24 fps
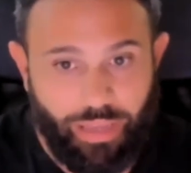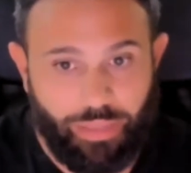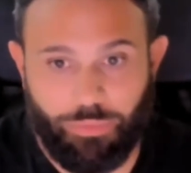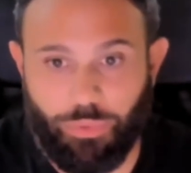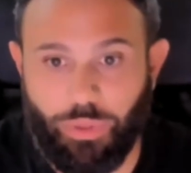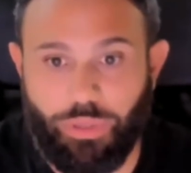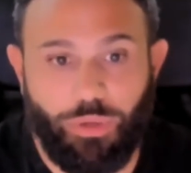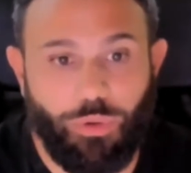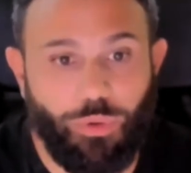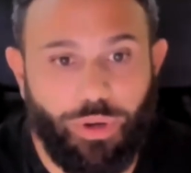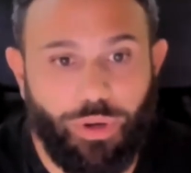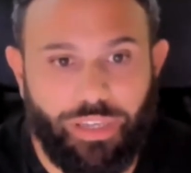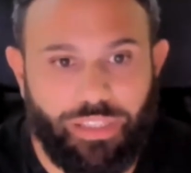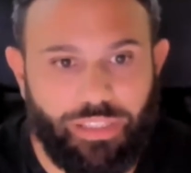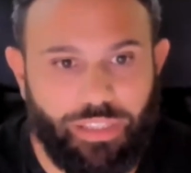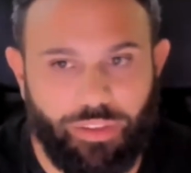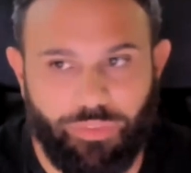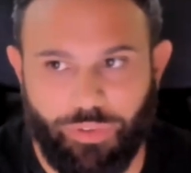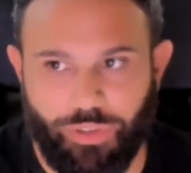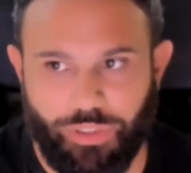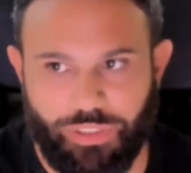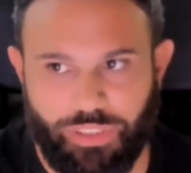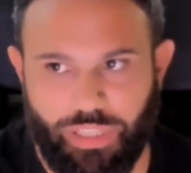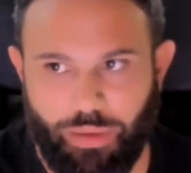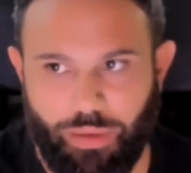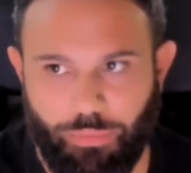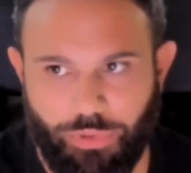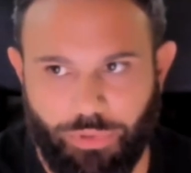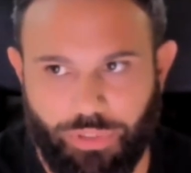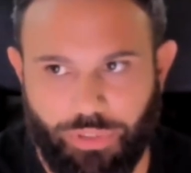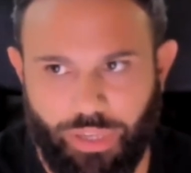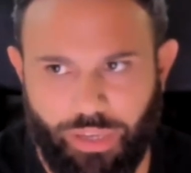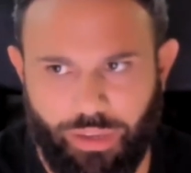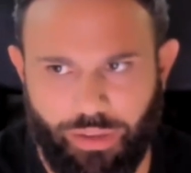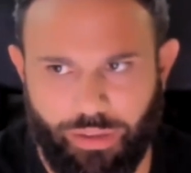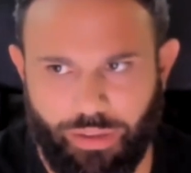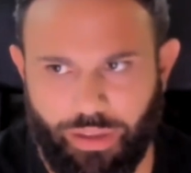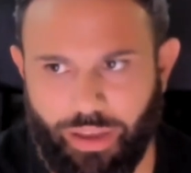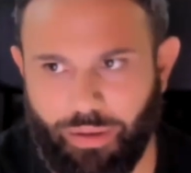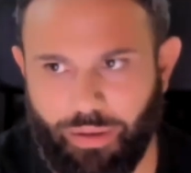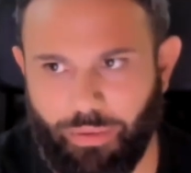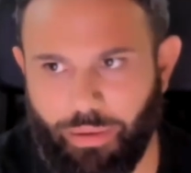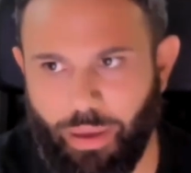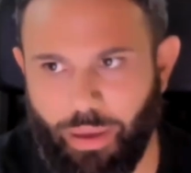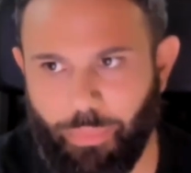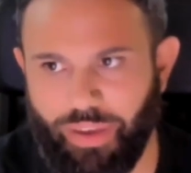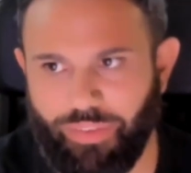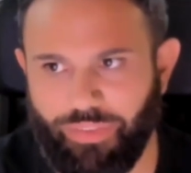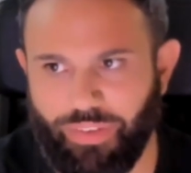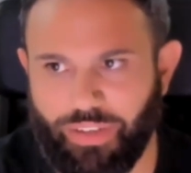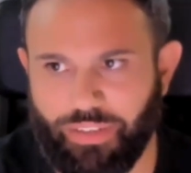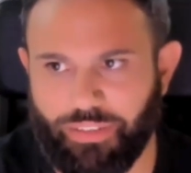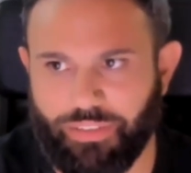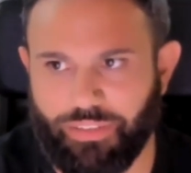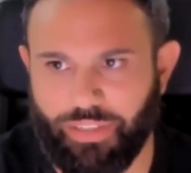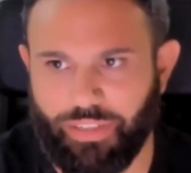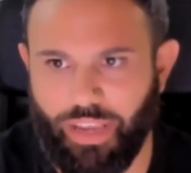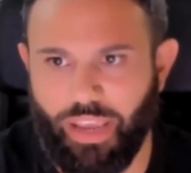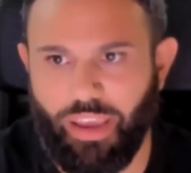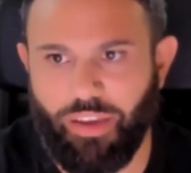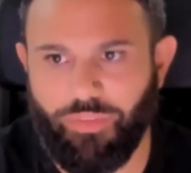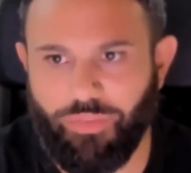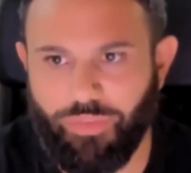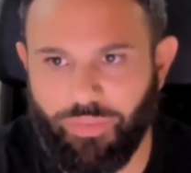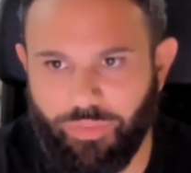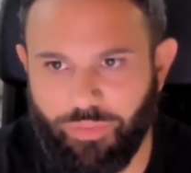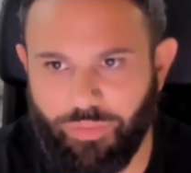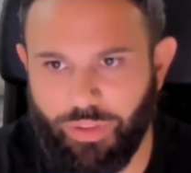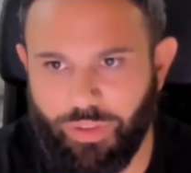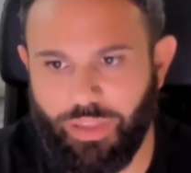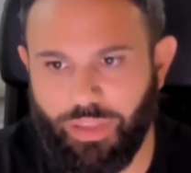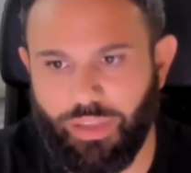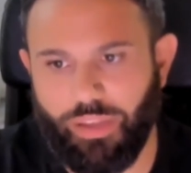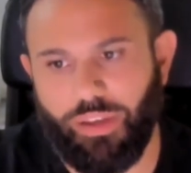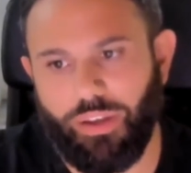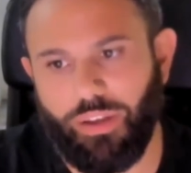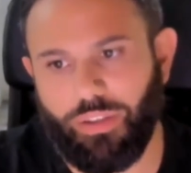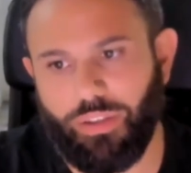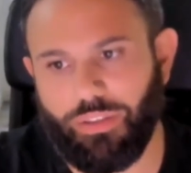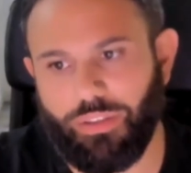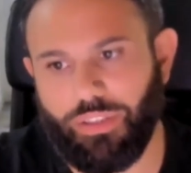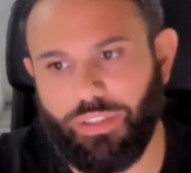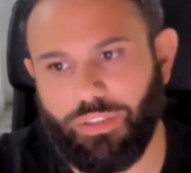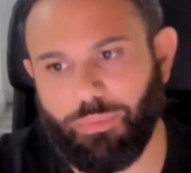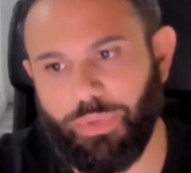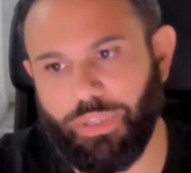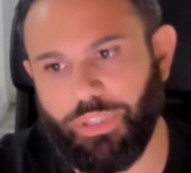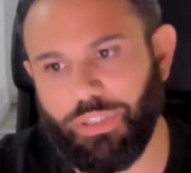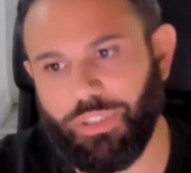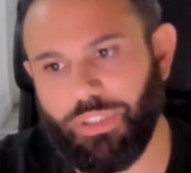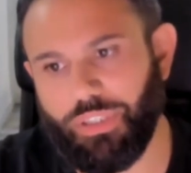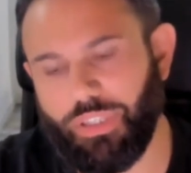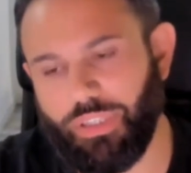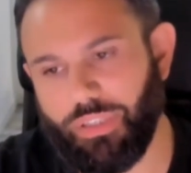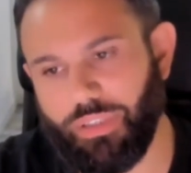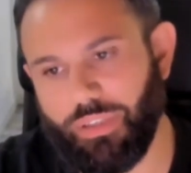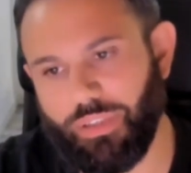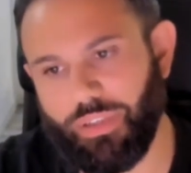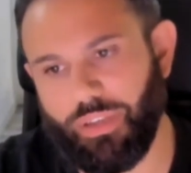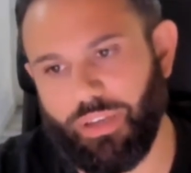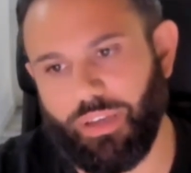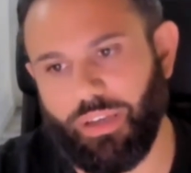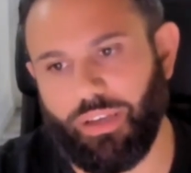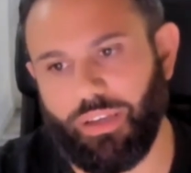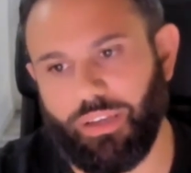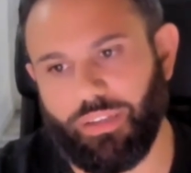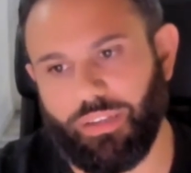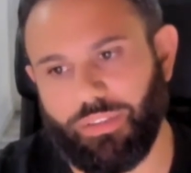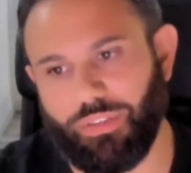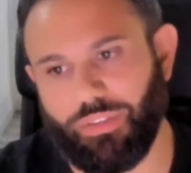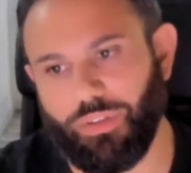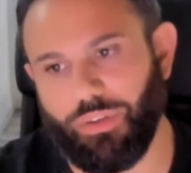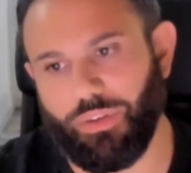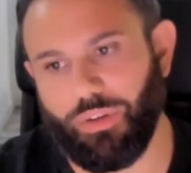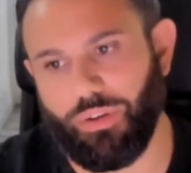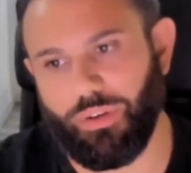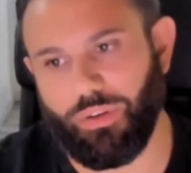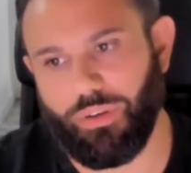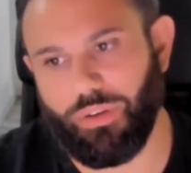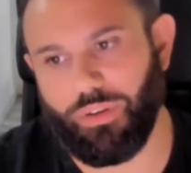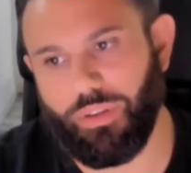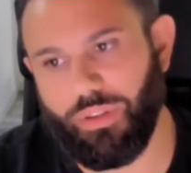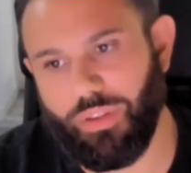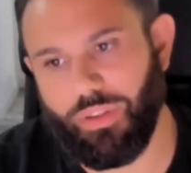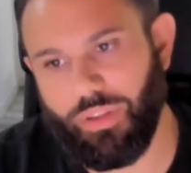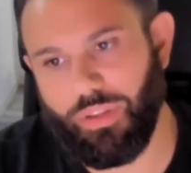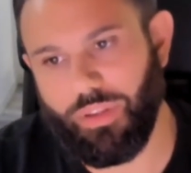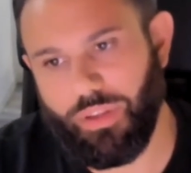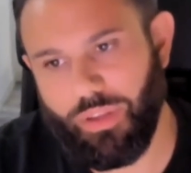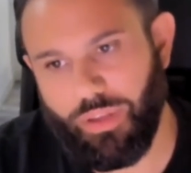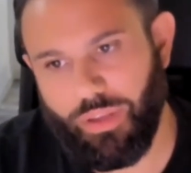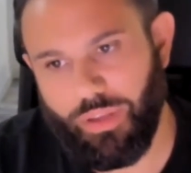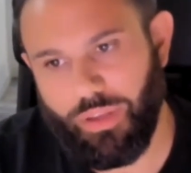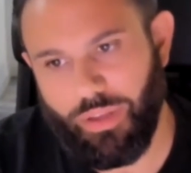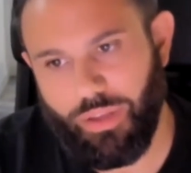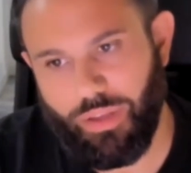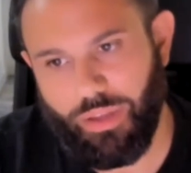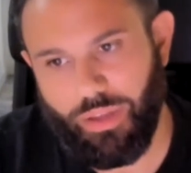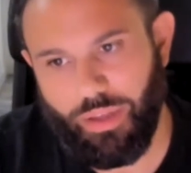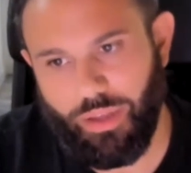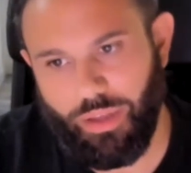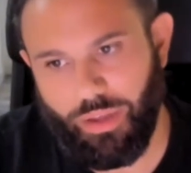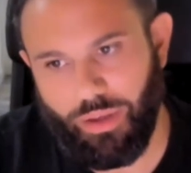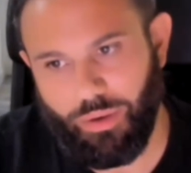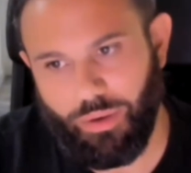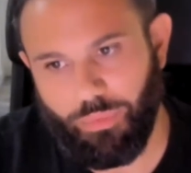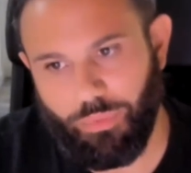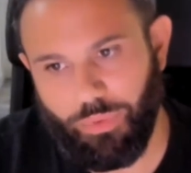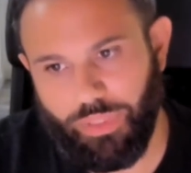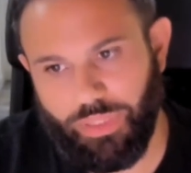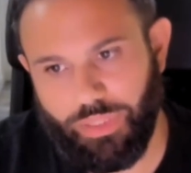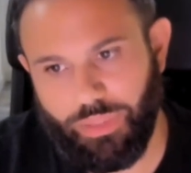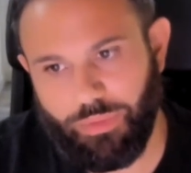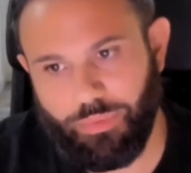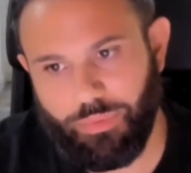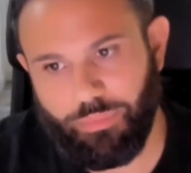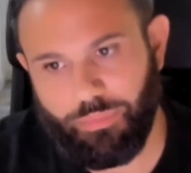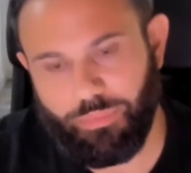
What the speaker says: And when you look at it the first time, you say, am I even safe on this machine? So with